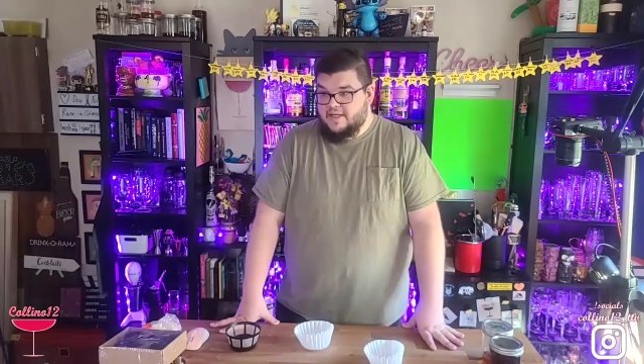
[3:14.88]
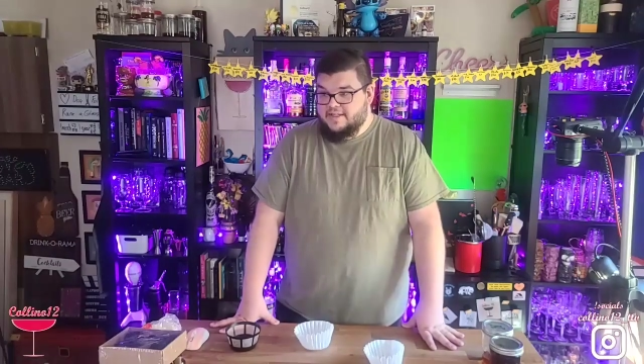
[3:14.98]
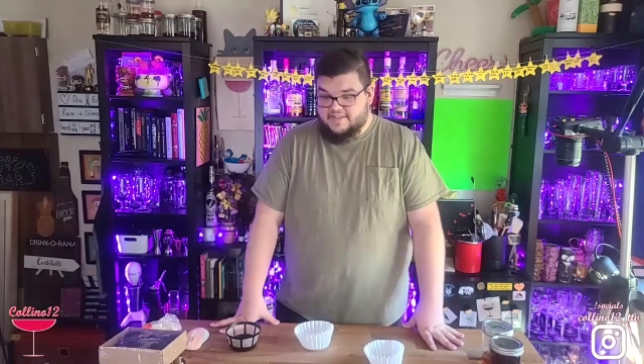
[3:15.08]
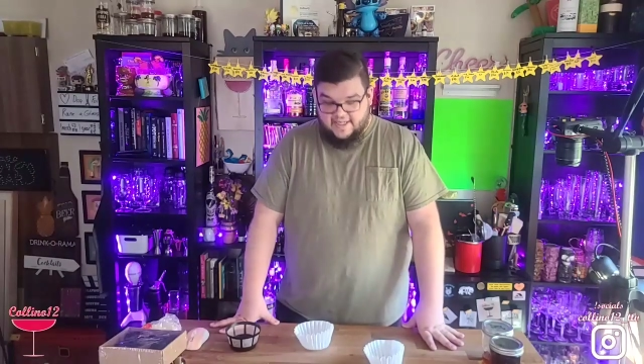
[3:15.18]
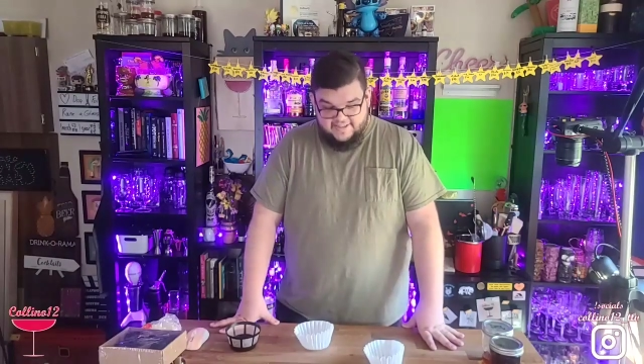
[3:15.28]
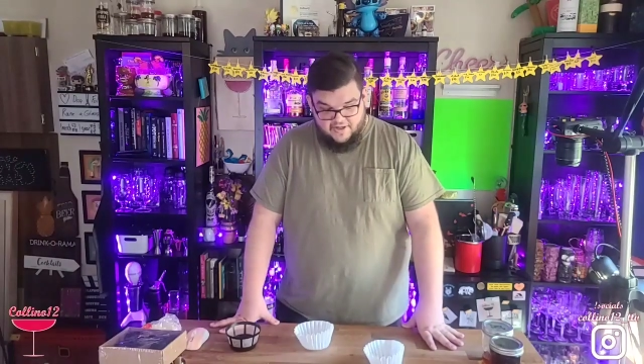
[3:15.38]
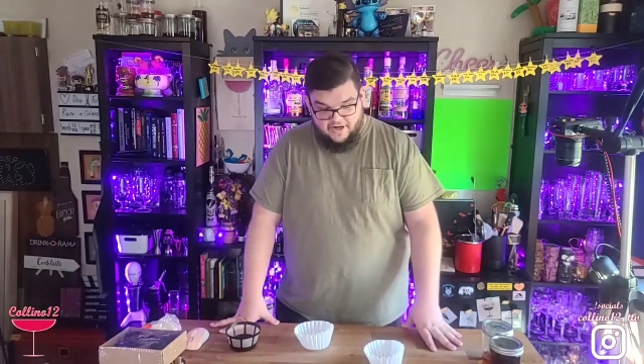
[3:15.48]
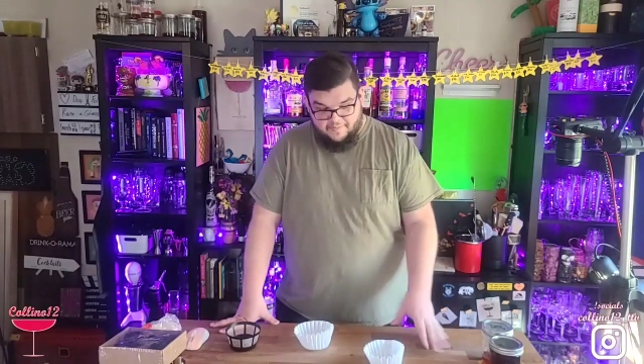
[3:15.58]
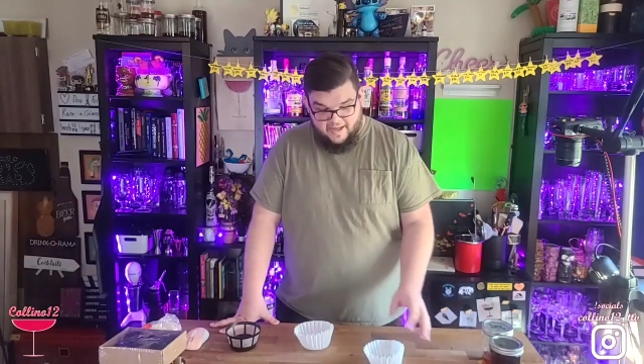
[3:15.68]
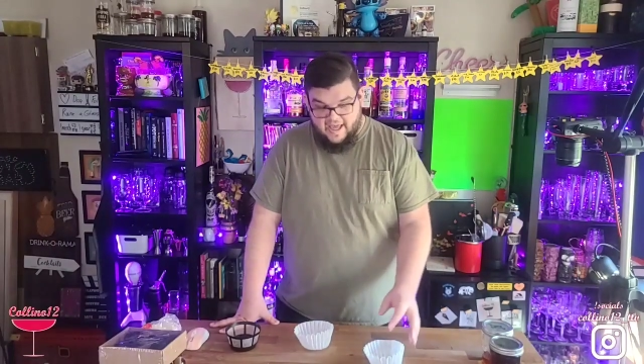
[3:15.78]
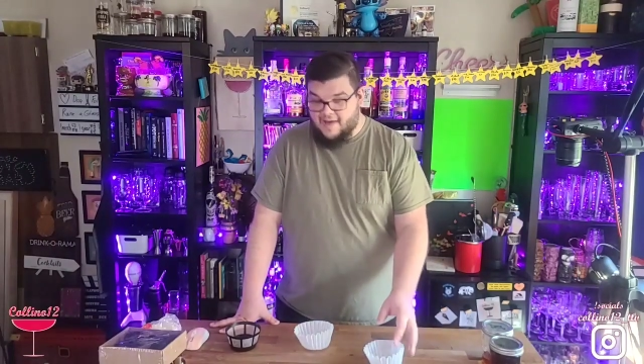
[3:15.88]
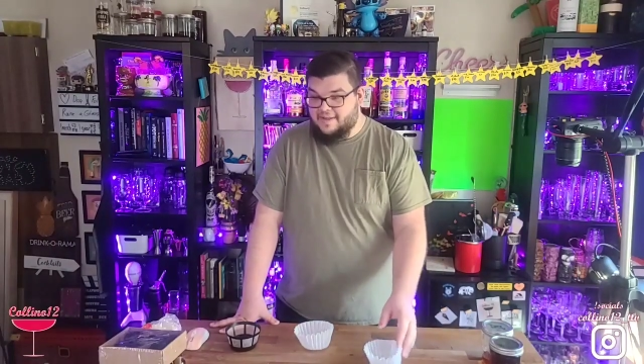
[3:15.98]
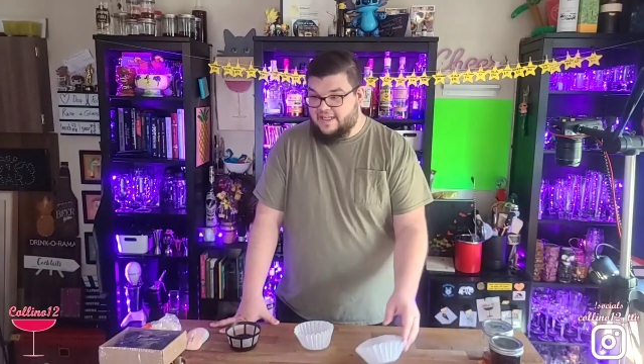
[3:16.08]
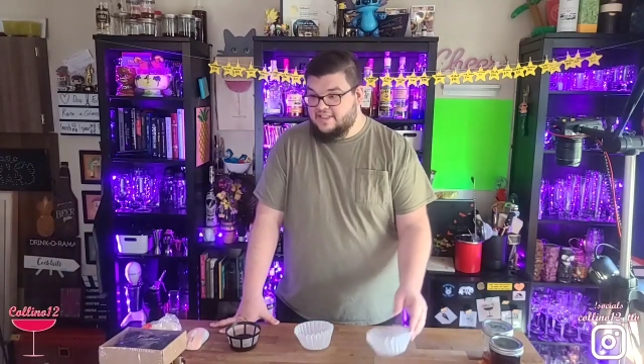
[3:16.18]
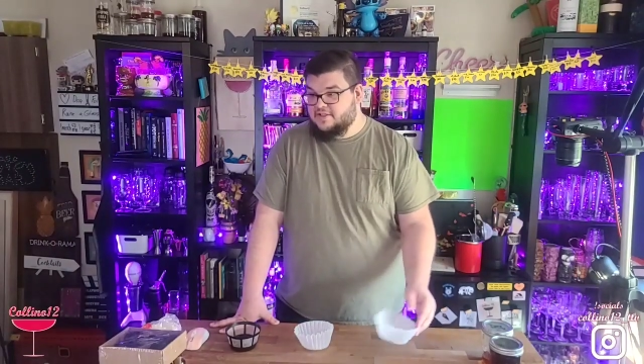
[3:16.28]
6:30
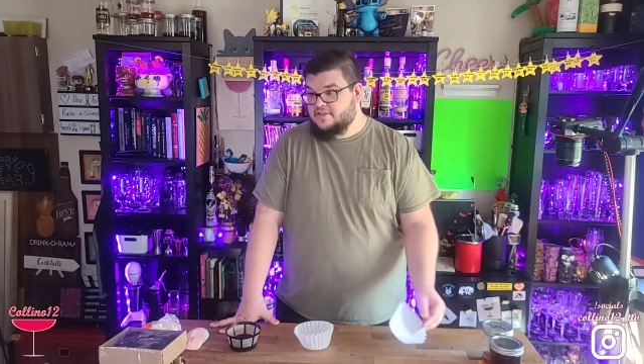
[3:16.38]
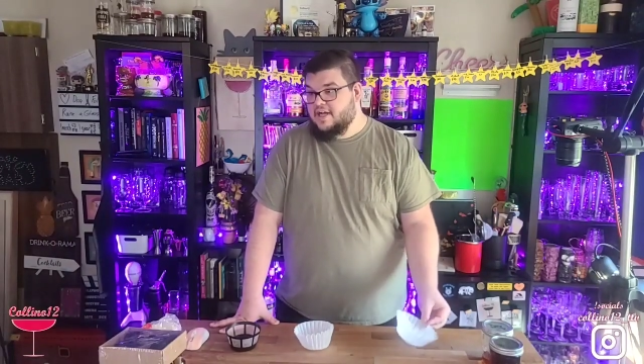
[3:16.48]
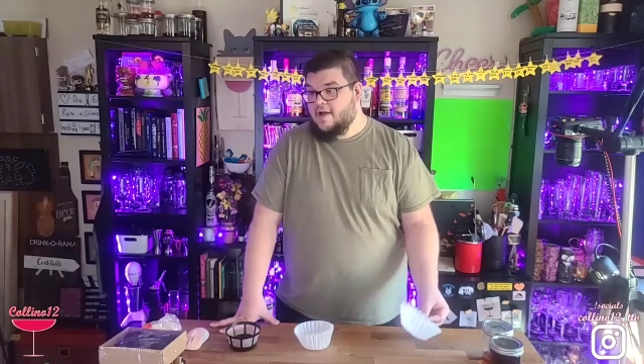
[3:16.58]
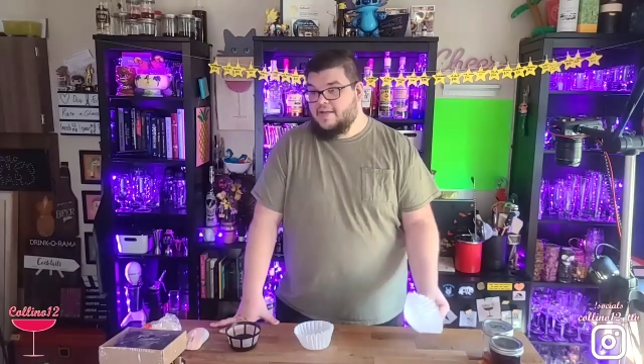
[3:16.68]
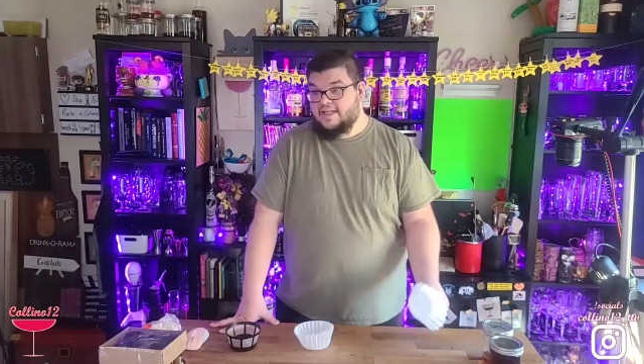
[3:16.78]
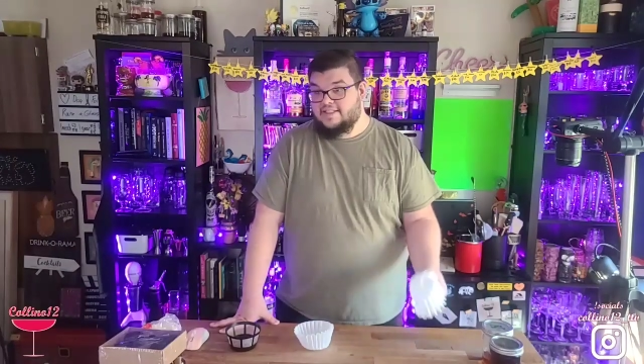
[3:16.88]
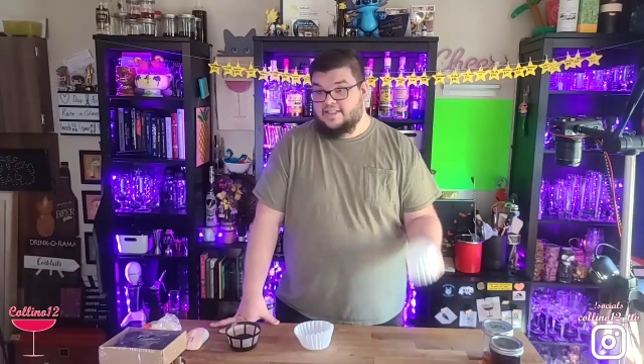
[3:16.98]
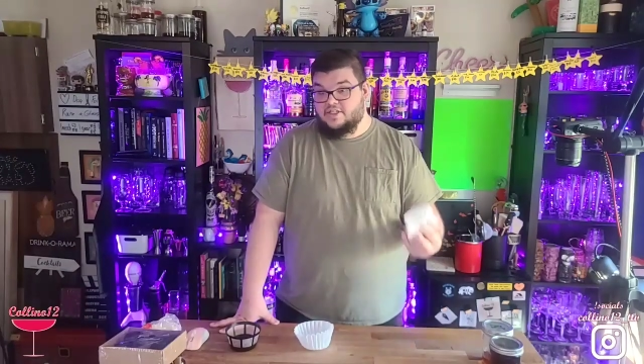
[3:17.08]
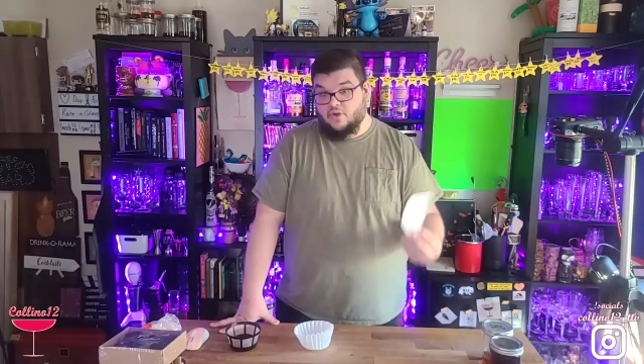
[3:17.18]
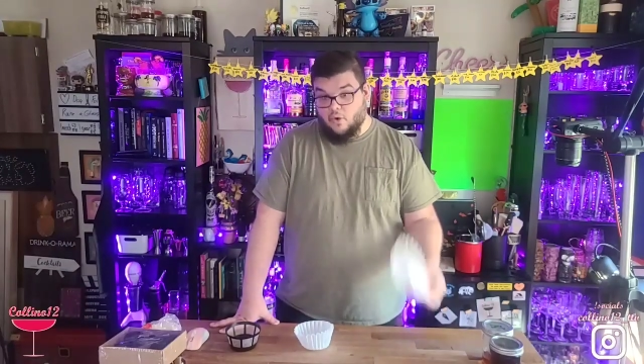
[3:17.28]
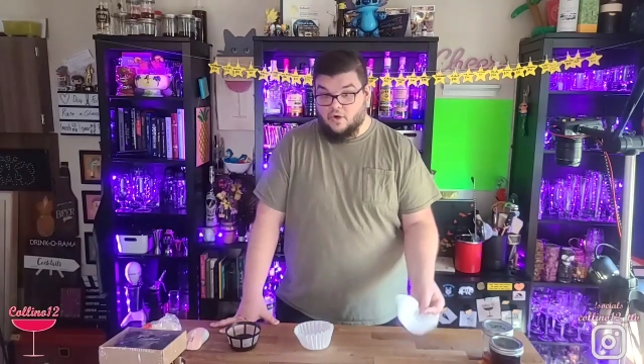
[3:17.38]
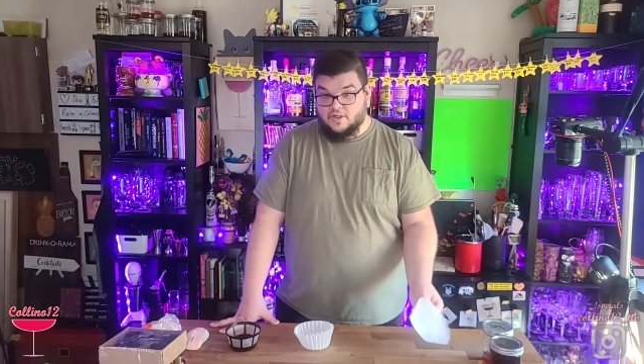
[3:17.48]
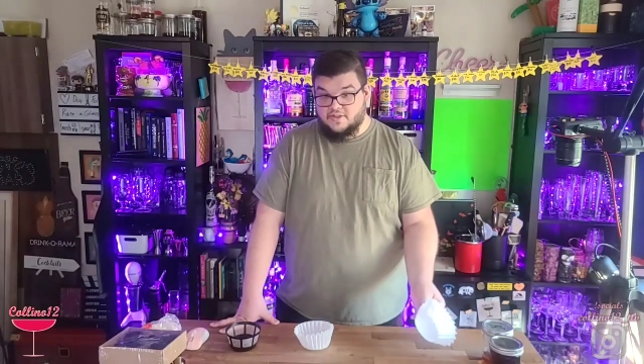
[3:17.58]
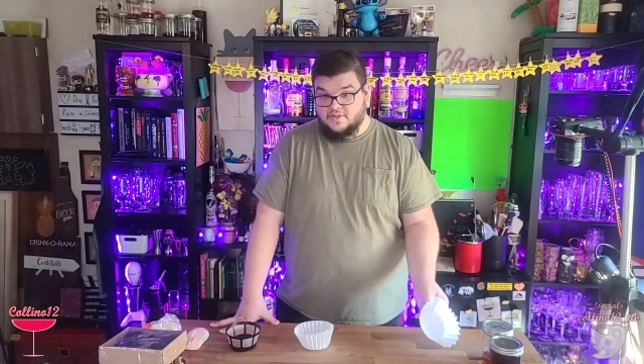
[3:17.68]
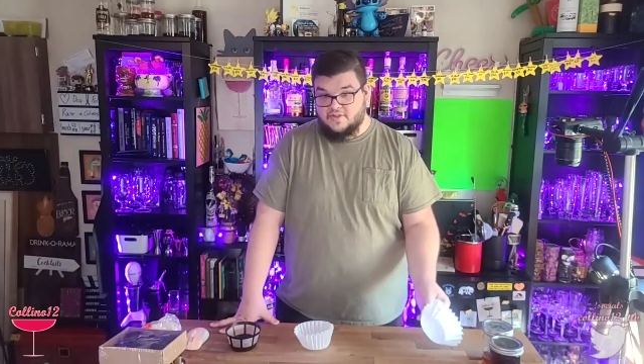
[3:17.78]
p.m. Eastern time is the
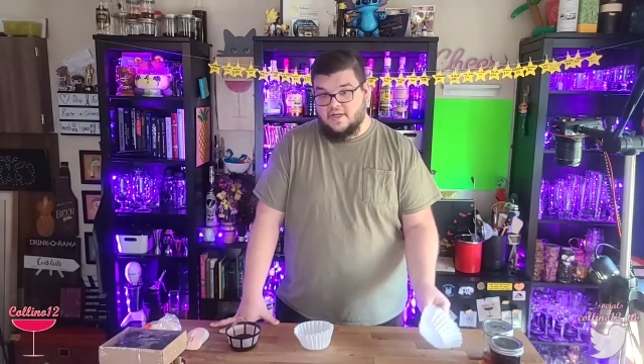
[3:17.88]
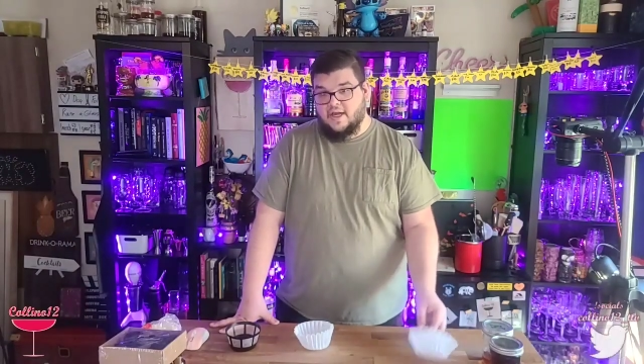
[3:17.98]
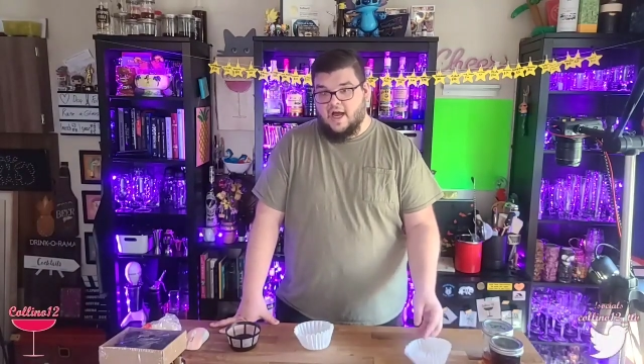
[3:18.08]
doors.